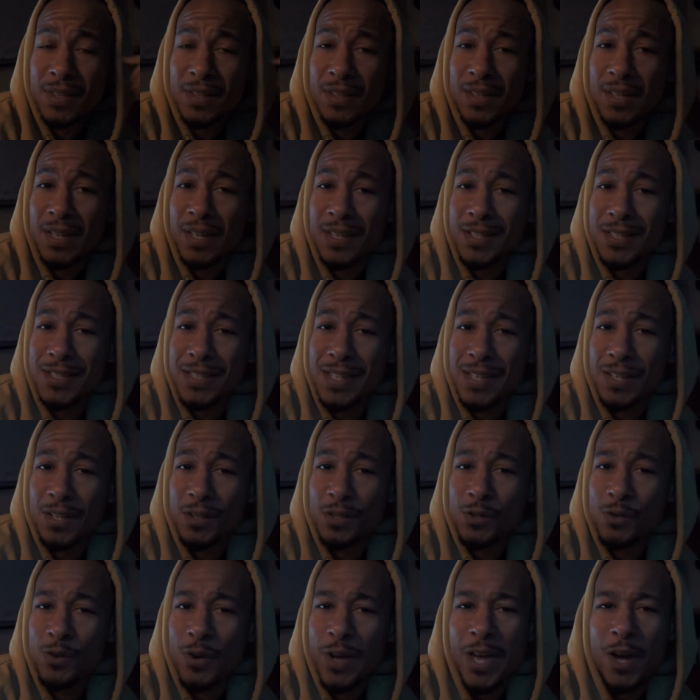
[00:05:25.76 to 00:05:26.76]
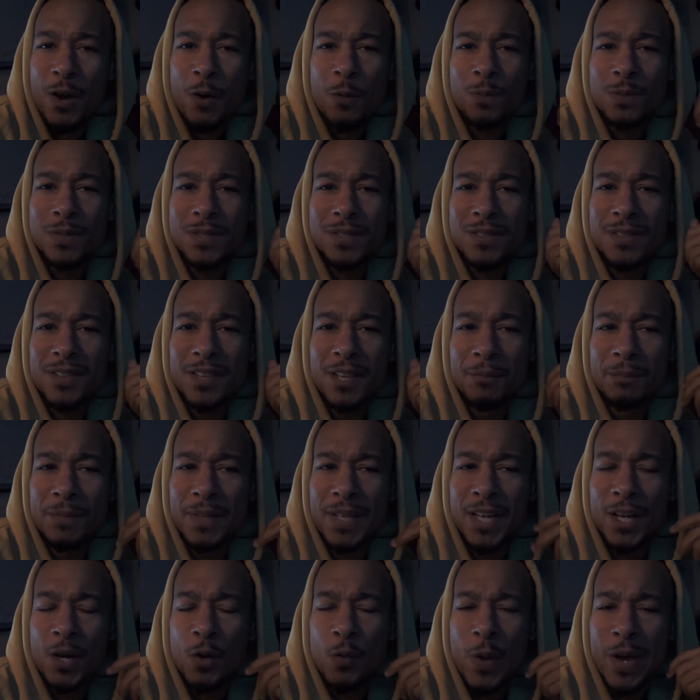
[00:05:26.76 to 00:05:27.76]
King Ezekiel helped them
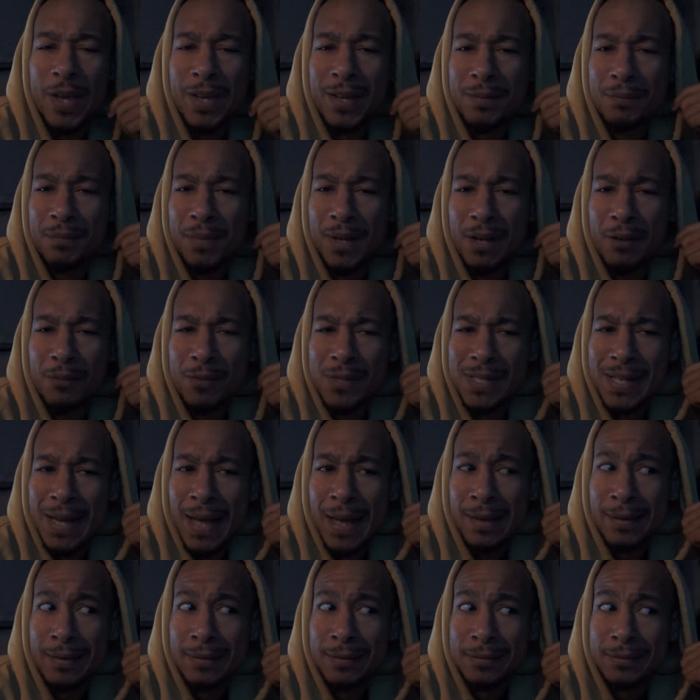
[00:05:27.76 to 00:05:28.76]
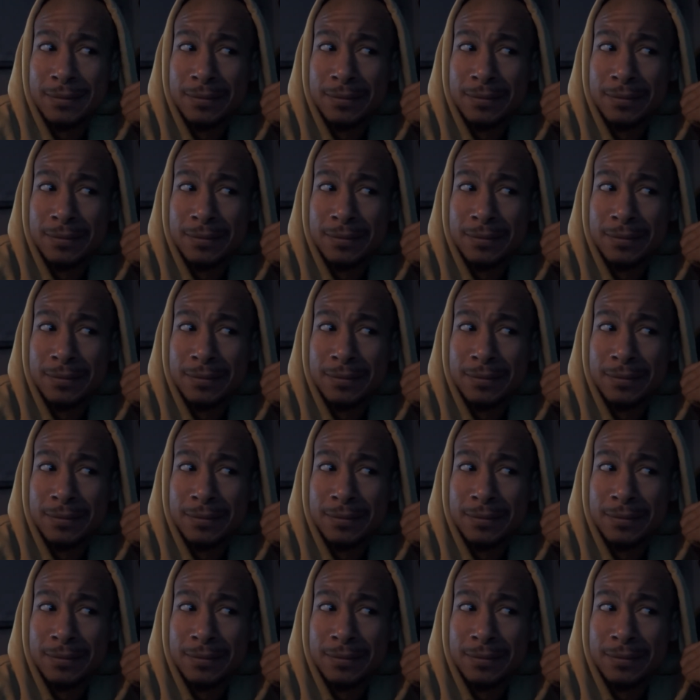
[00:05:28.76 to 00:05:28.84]
get away, but it was like